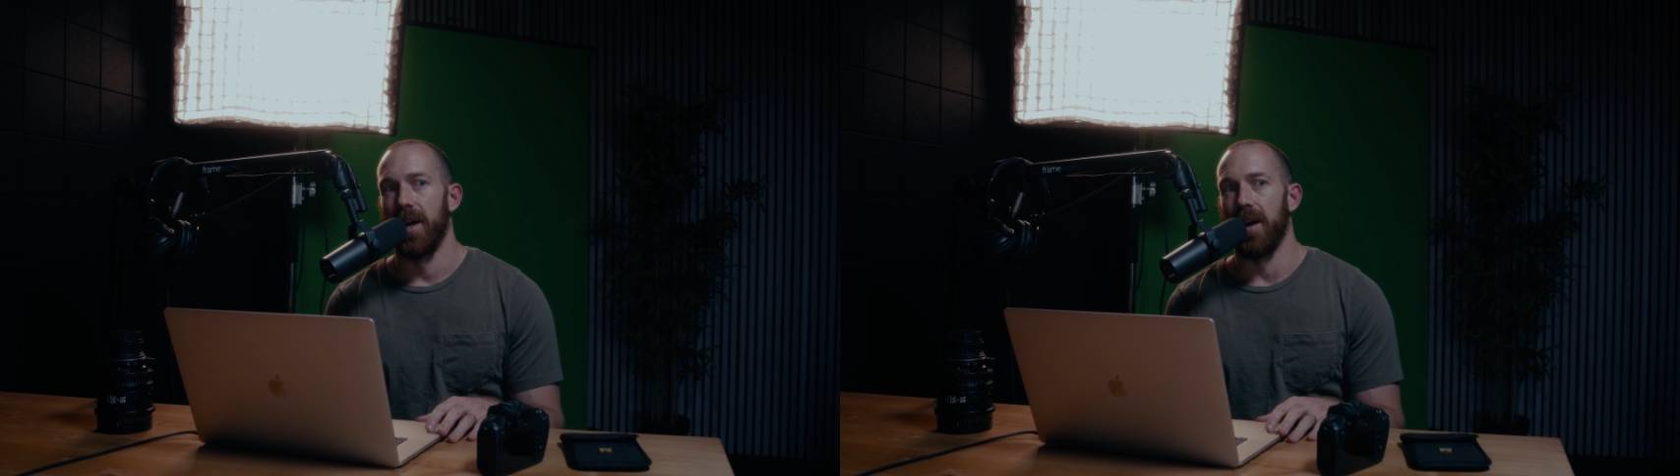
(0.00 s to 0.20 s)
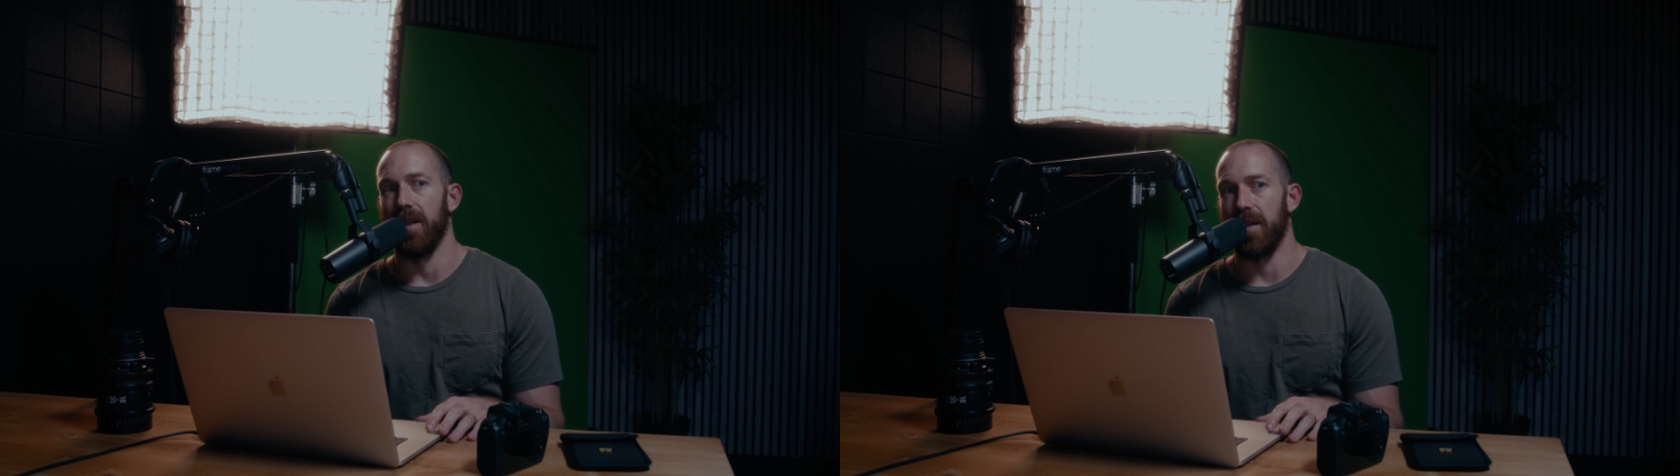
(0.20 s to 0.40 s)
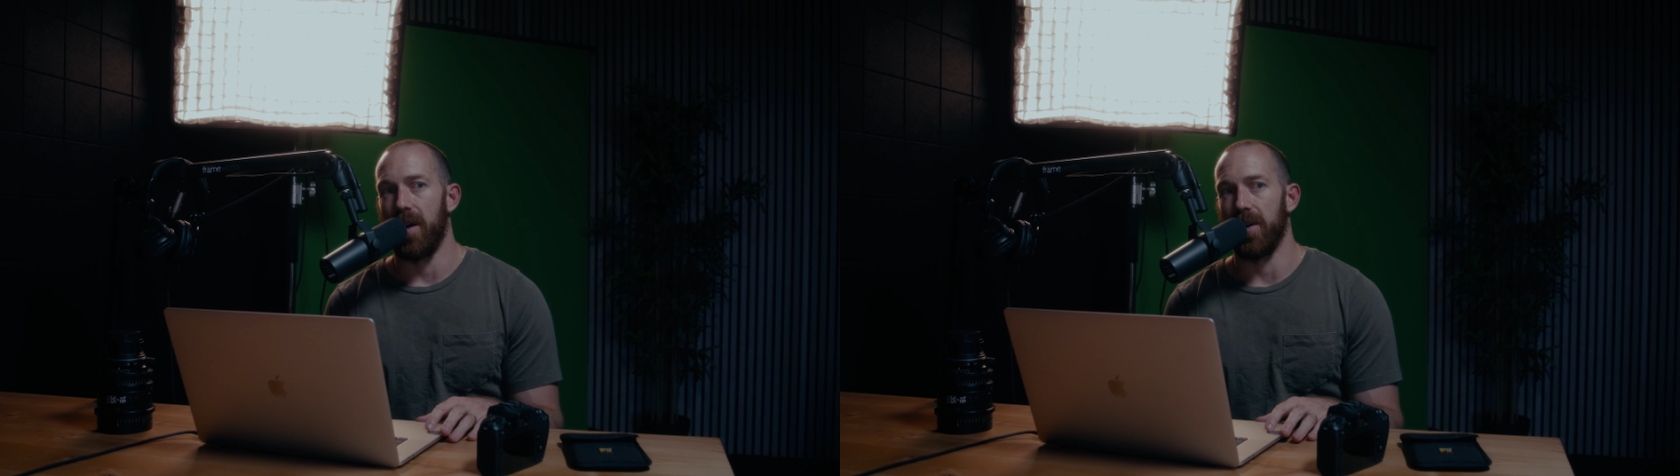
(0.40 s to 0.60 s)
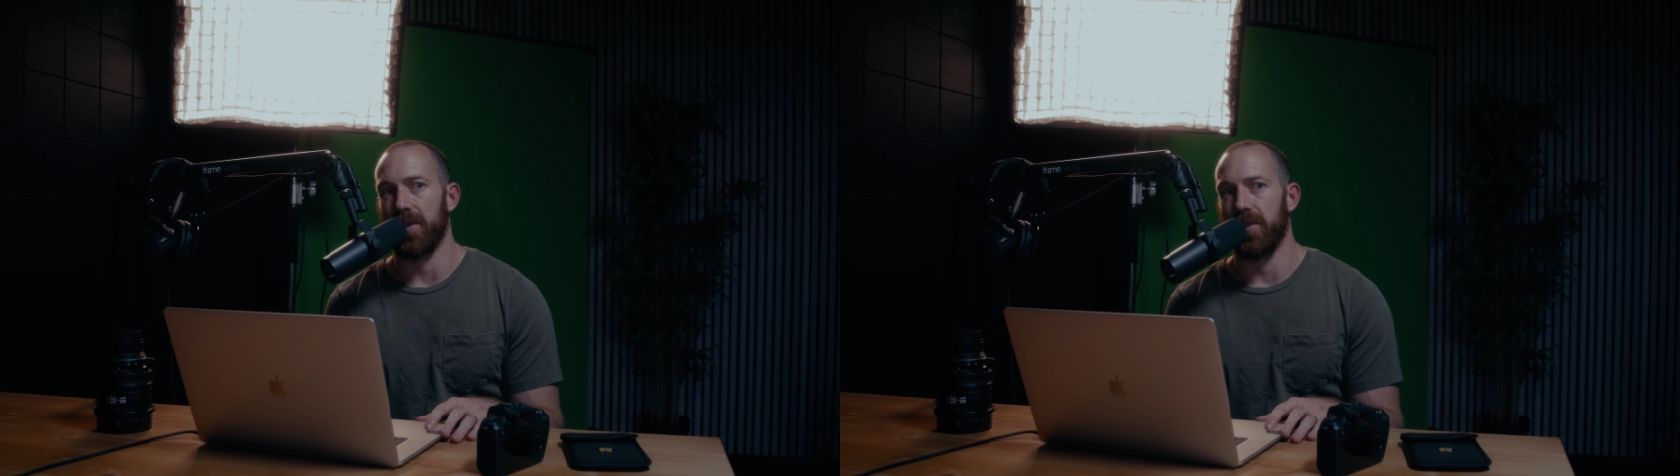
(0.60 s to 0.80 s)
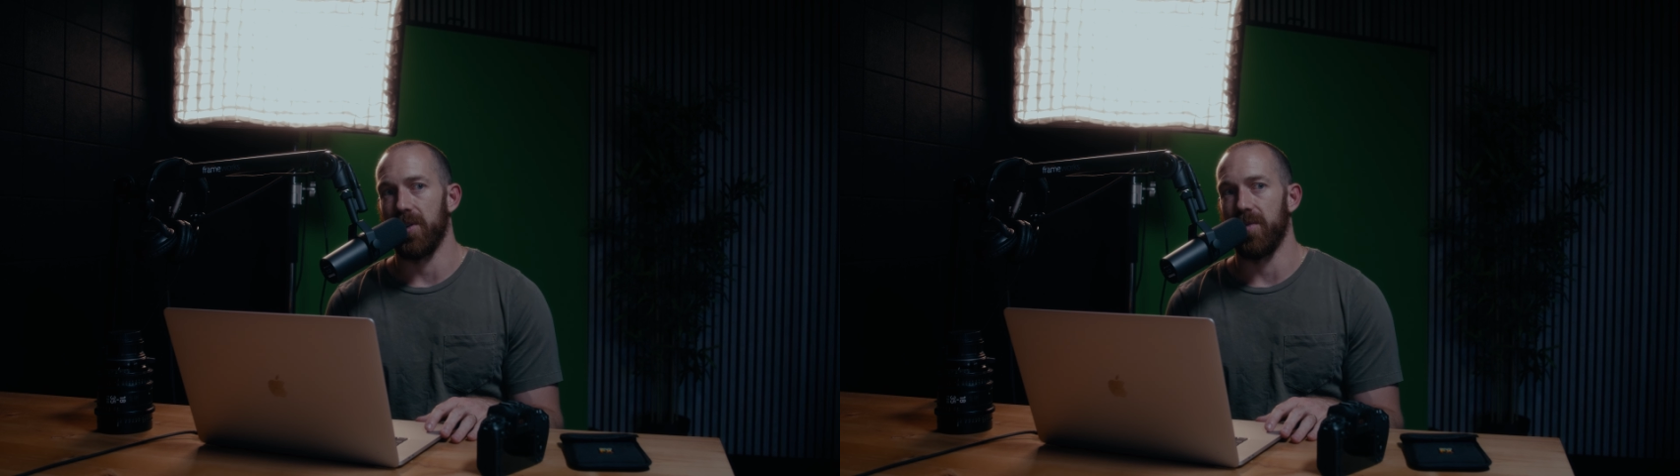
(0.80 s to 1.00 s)
a
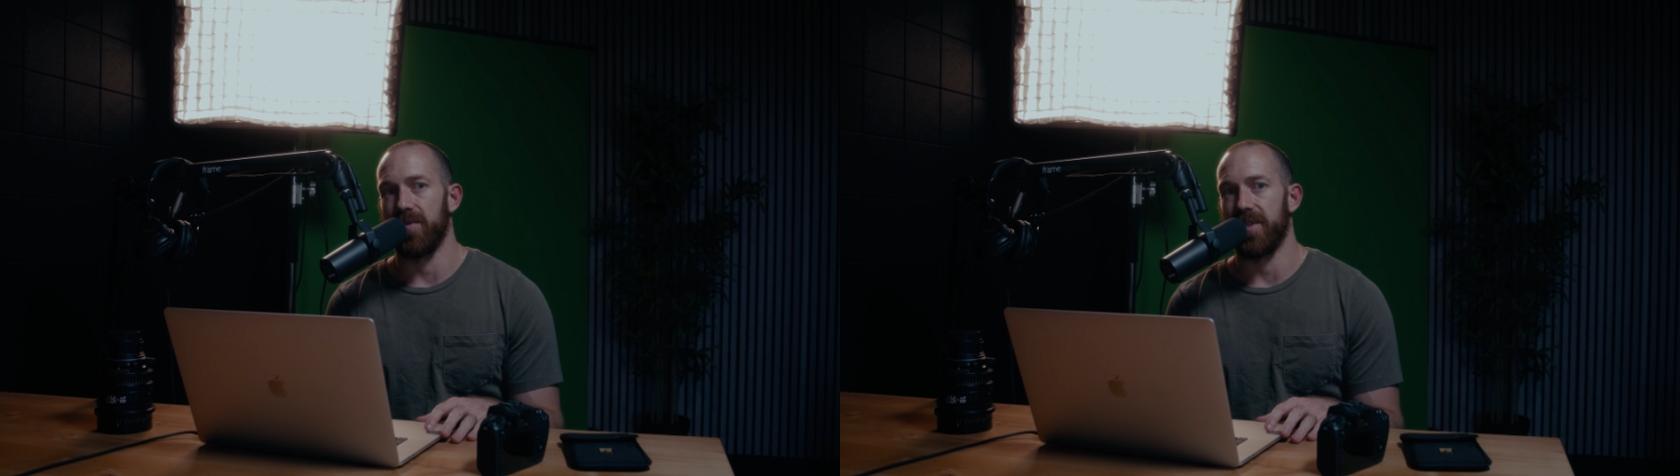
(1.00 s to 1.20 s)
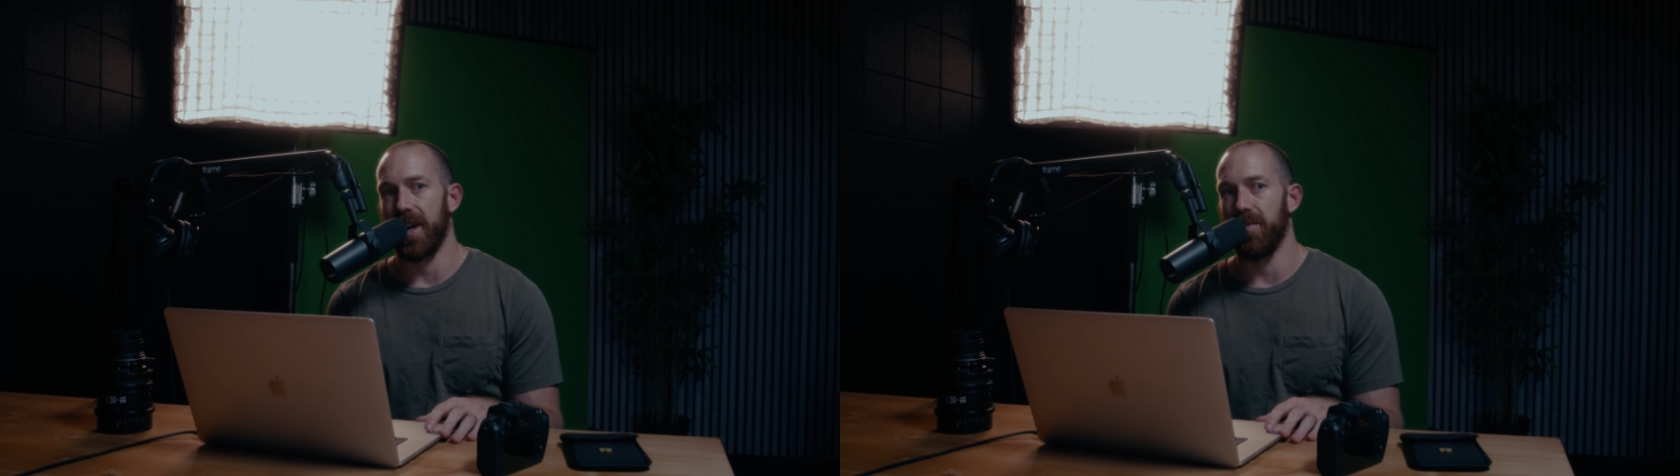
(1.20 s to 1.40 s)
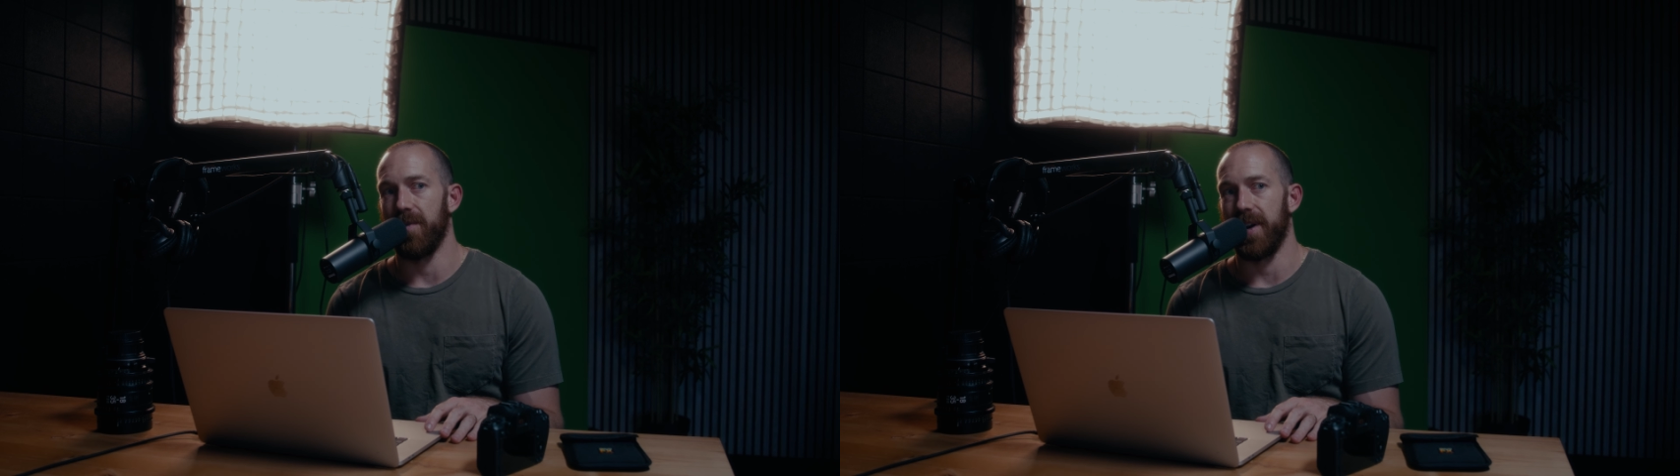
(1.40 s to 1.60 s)
long-term stable